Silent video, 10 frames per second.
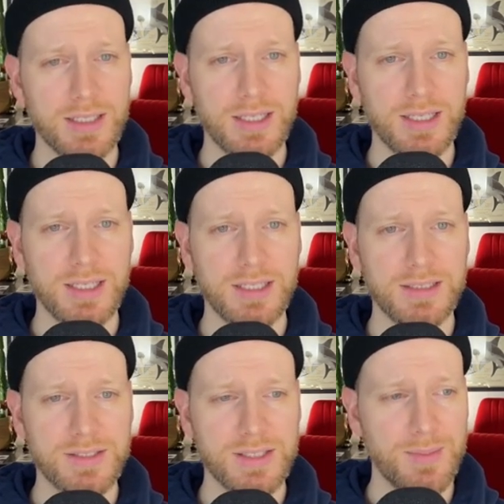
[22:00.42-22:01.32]
uh, it
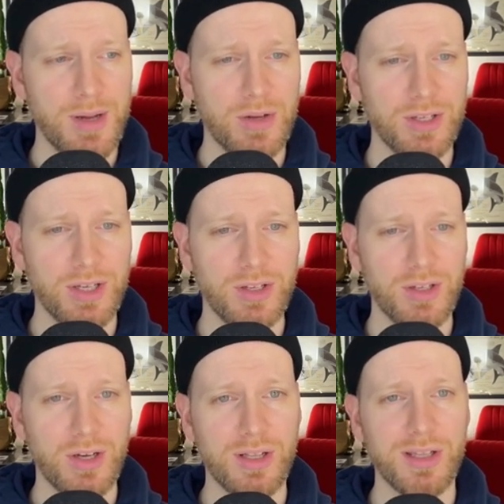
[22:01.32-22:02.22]
just came out
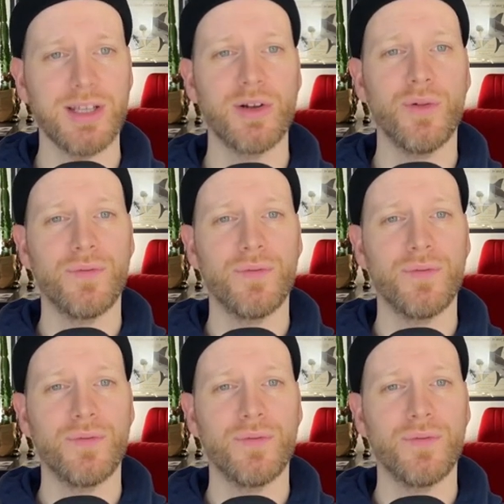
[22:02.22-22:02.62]
an, like an old